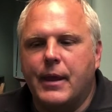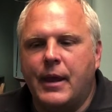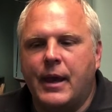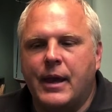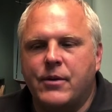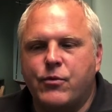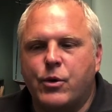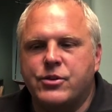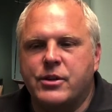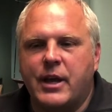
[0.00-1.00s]
And
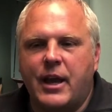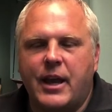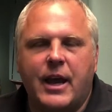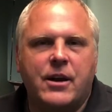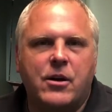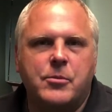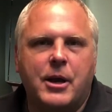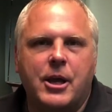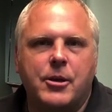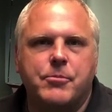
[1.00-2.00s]
fortunately, I had all
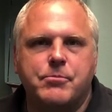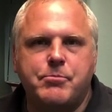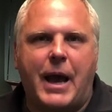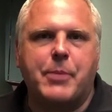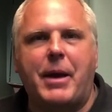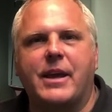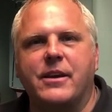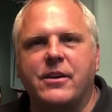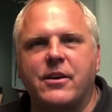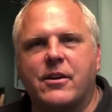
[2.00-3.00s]
my
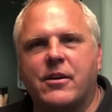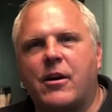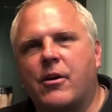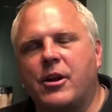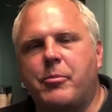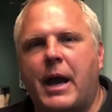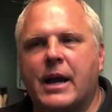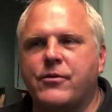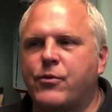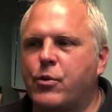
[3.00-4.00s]
backpacking gear already
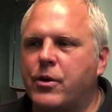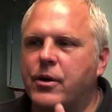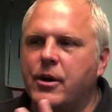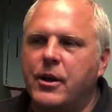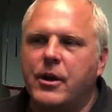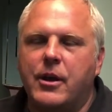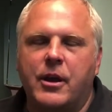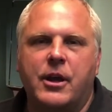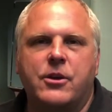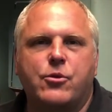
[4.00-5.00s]
packed for
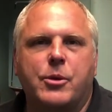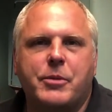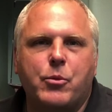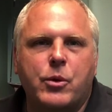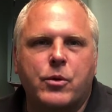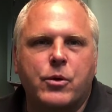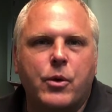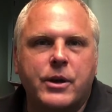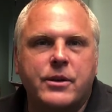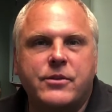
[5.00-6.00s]
a trip that we were
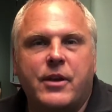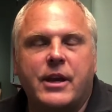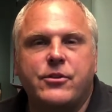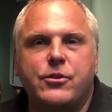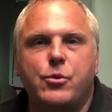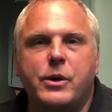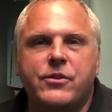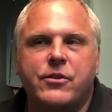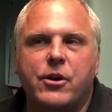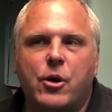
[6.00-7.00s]
going to take 2
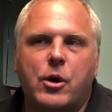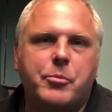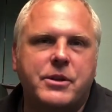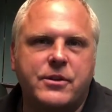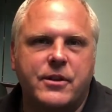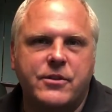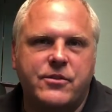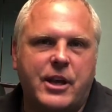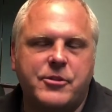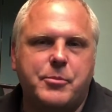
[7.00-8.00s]
weeks ago up into the
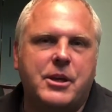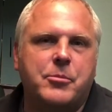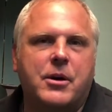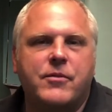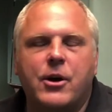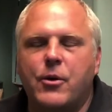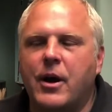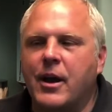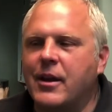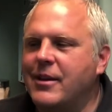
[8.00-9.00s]
Sespe above
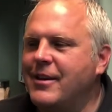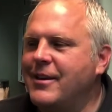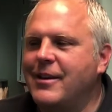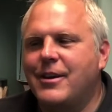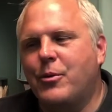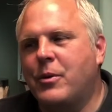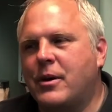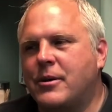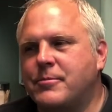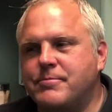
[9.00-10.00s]
Ojai.
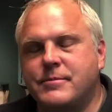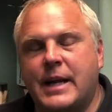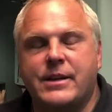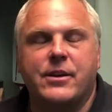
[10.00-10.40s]
Well, that